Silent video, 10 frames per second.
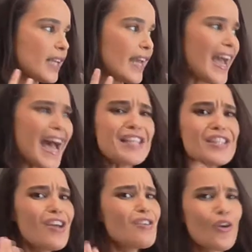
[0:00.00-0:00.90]
It
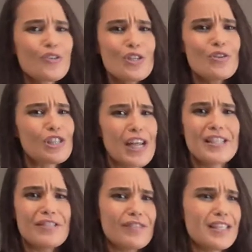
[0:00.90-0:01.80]
has no logical
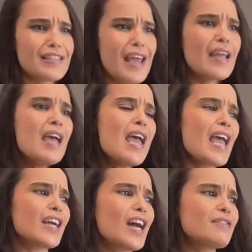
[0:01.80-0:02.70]
chains of reasoning.
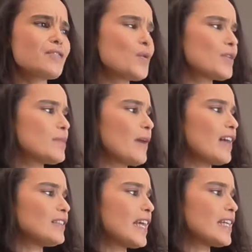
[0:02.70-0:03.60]
It kind of talks
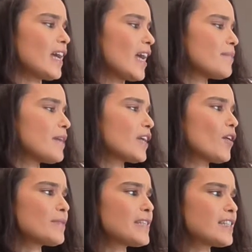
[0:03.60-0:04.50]
about like
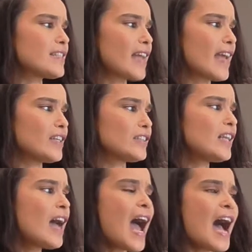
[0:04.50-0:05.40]
economies of
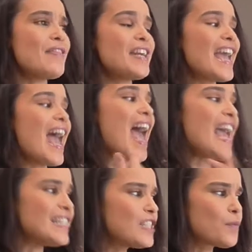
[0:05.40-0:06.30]
scale, and then it
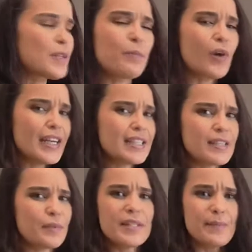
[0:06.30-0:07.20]
ends with
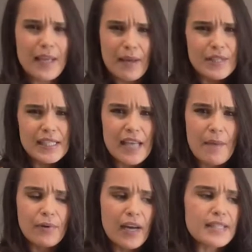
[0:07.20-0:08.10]
being able to
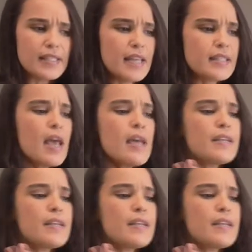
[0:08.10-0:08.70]
set prices.